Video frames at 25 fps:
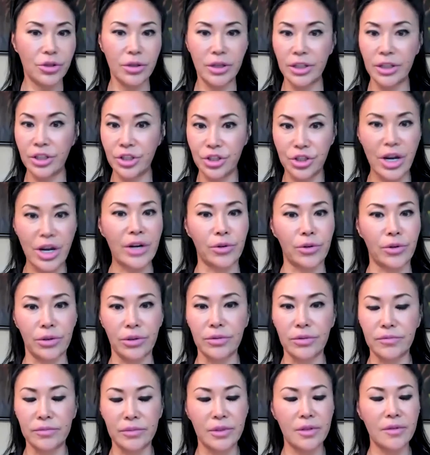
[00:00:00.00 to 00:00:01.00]
In
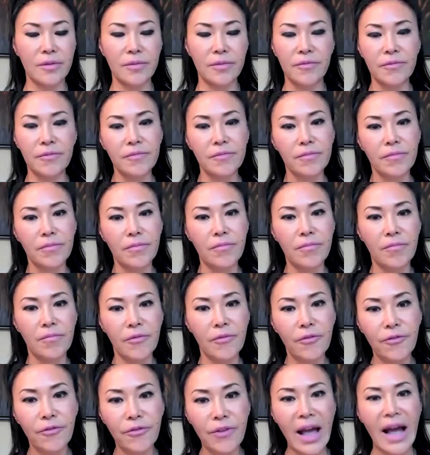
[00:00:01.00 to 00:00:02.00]
general, the
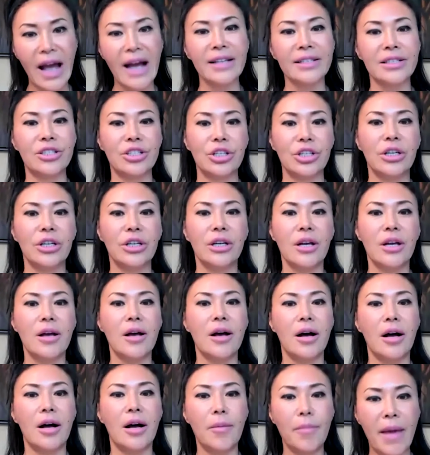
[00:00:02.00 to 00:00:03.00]
vast
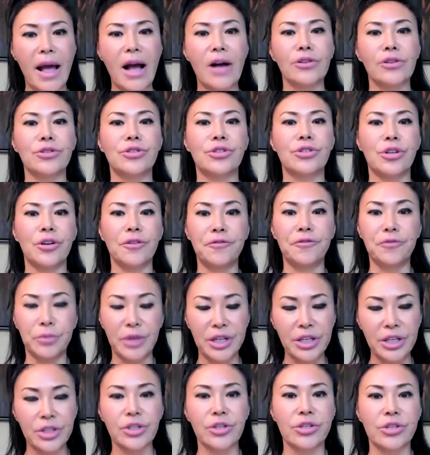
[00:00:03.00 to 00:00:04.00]
amount of
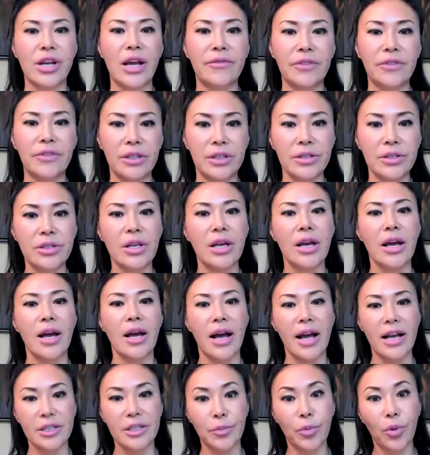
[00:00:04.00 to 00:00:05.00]
research evidence
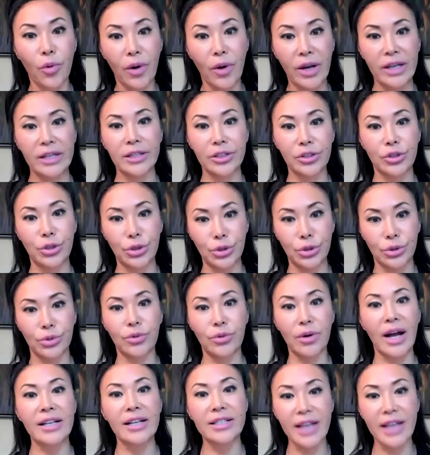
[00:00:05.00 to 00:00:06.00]
has pointed
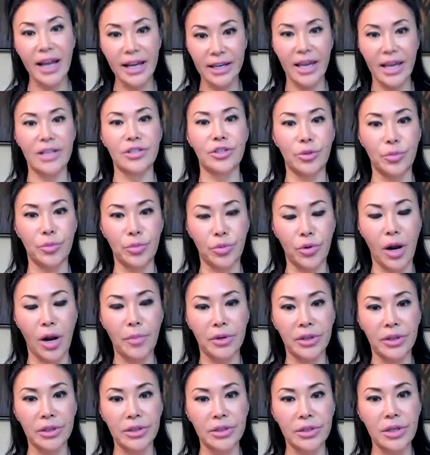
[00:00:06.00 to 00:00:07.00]
to anti-cancer
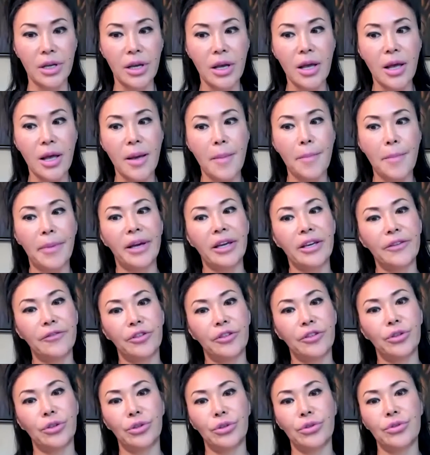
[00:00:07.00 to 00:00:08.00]
properties. But if
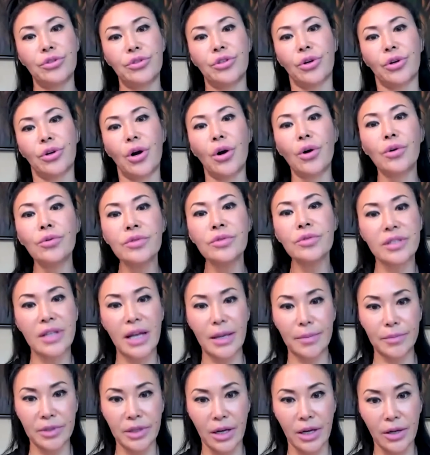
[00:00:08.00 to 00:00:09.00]
you use your own
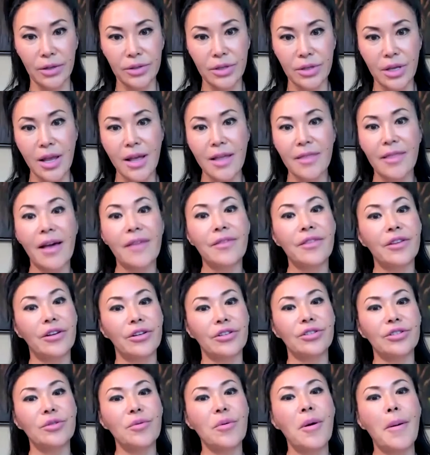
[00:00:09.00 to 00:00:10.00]
stem cells, then
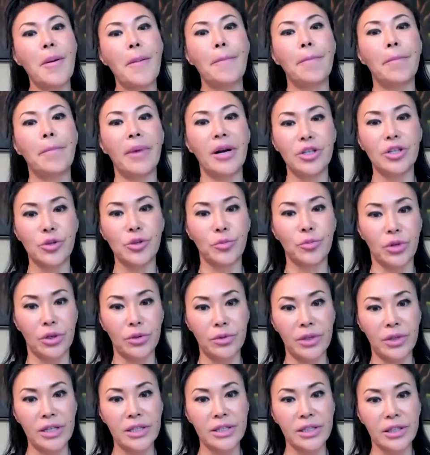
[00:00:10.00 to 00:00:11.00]
there's much more
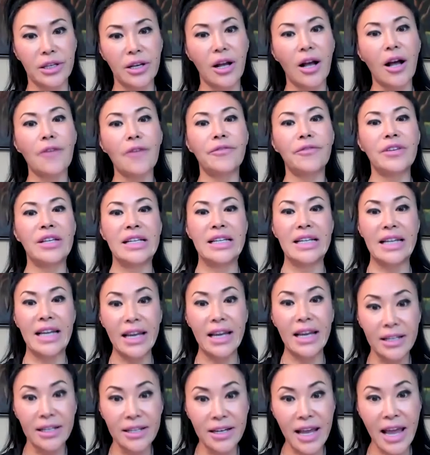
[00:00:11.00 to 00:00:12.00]
risk of
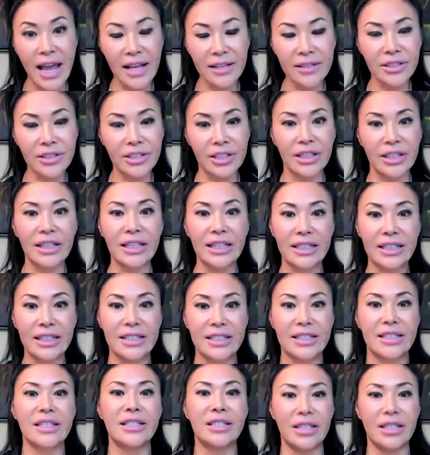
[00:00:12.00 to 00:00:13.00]
enhancing
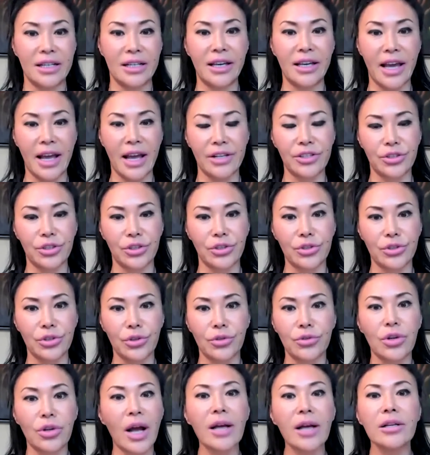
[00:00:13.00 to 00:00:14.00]
existing cancer. So
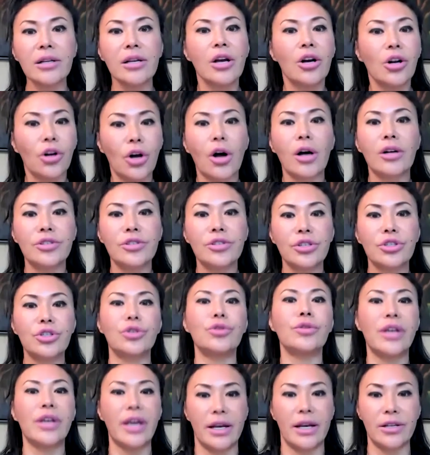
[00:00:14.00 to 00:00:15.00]
not causing
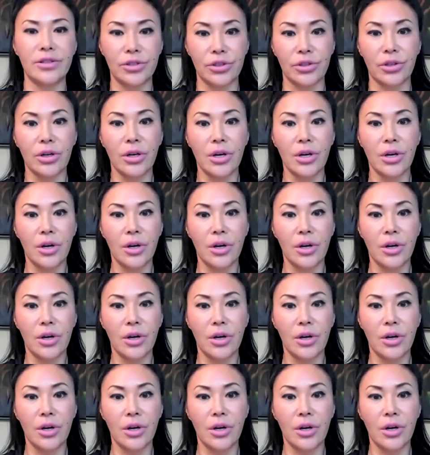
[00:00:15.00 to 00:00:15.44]
new cancer,